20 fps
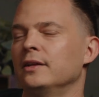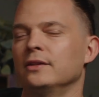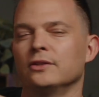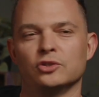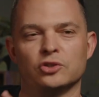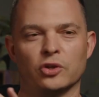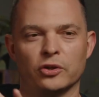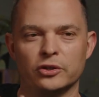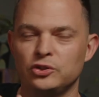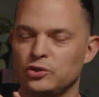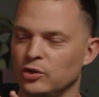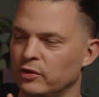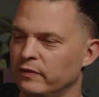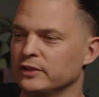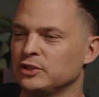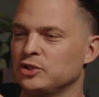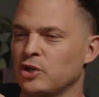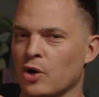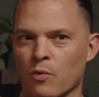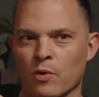There's only two of
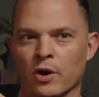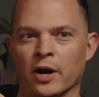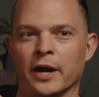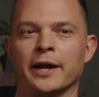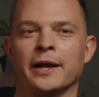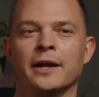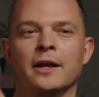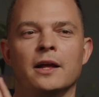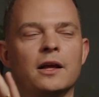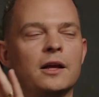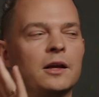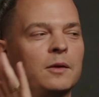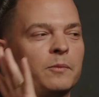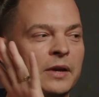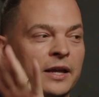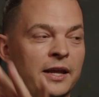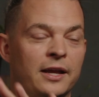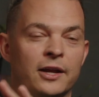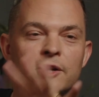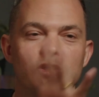us, don't worry.
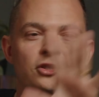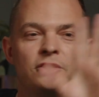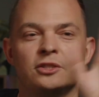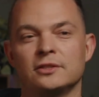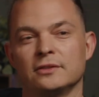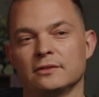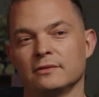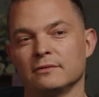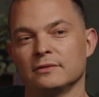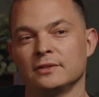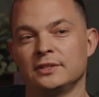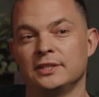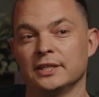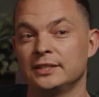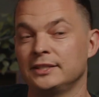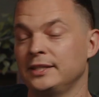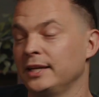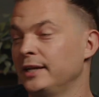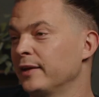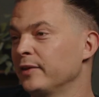But here's
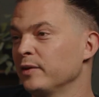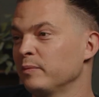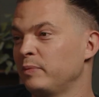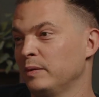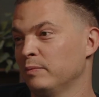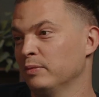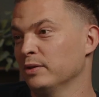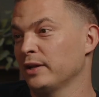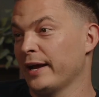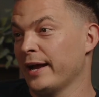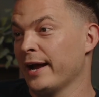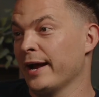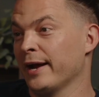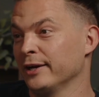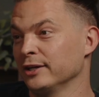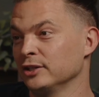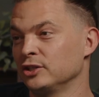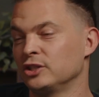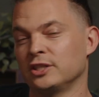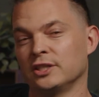sixteen other people I
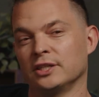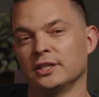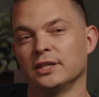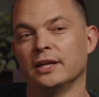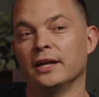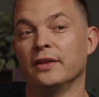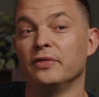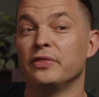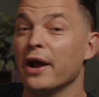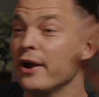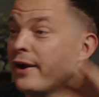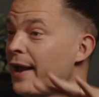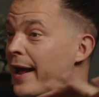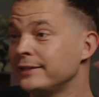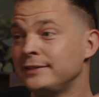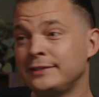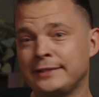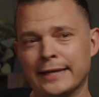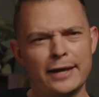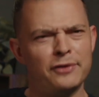managed. They're
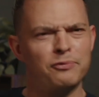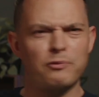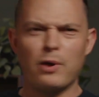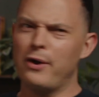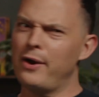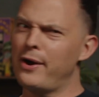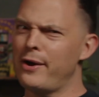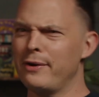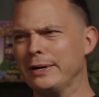not Sith. Whoa, whoa,